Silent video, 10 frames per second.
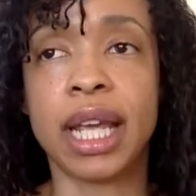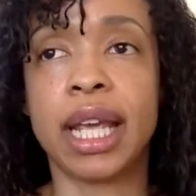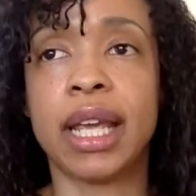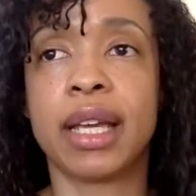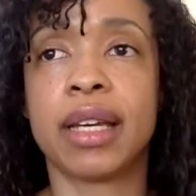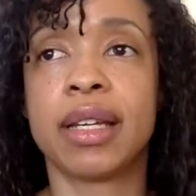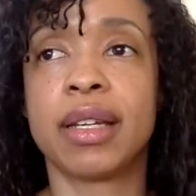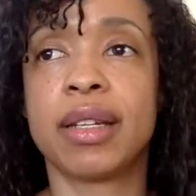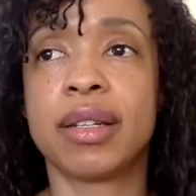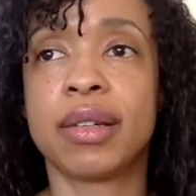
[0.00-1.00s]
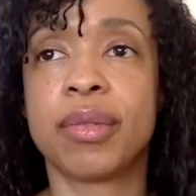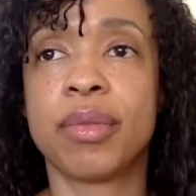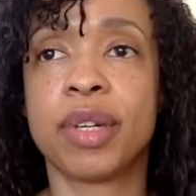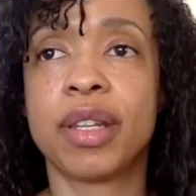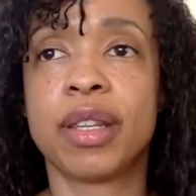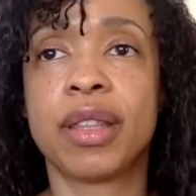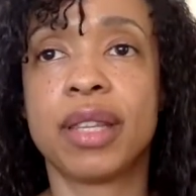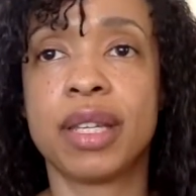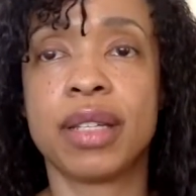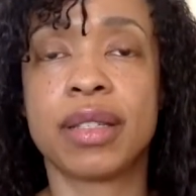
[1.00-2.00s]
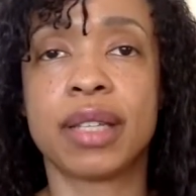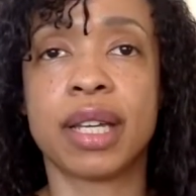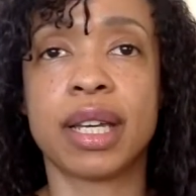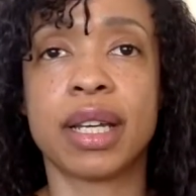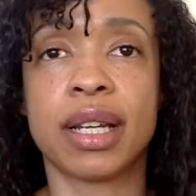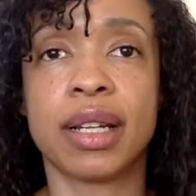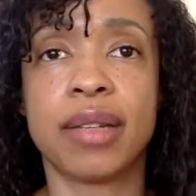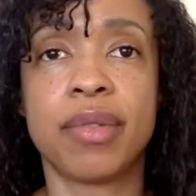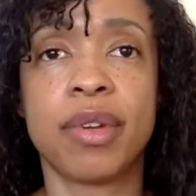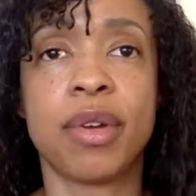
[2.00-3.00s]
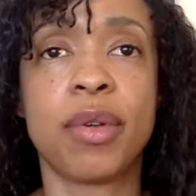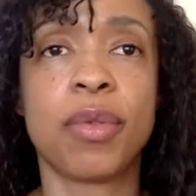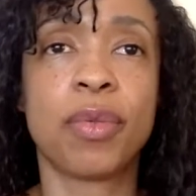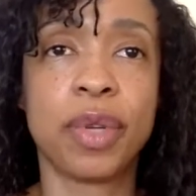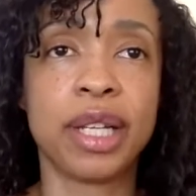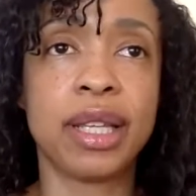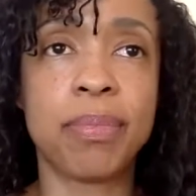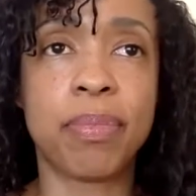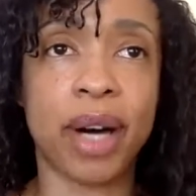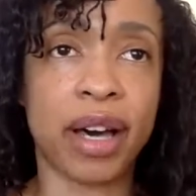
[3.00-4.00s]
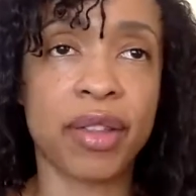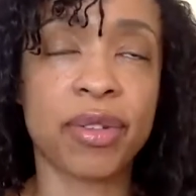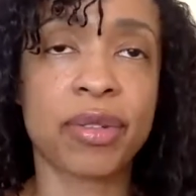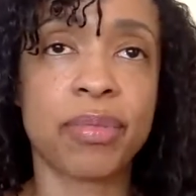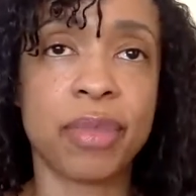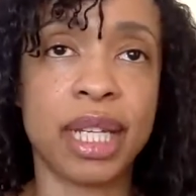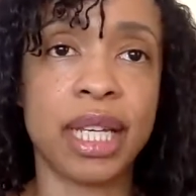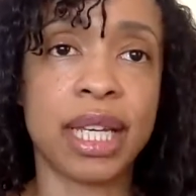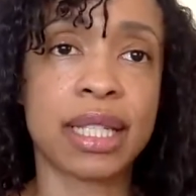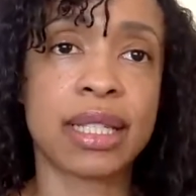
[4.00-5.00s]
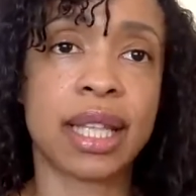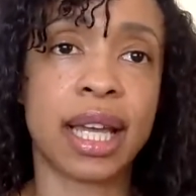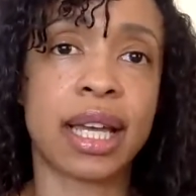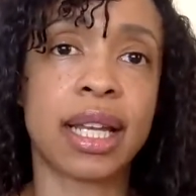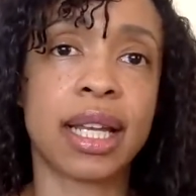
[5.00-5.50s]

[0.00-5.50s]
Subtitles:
And one of the things that really bothers me is that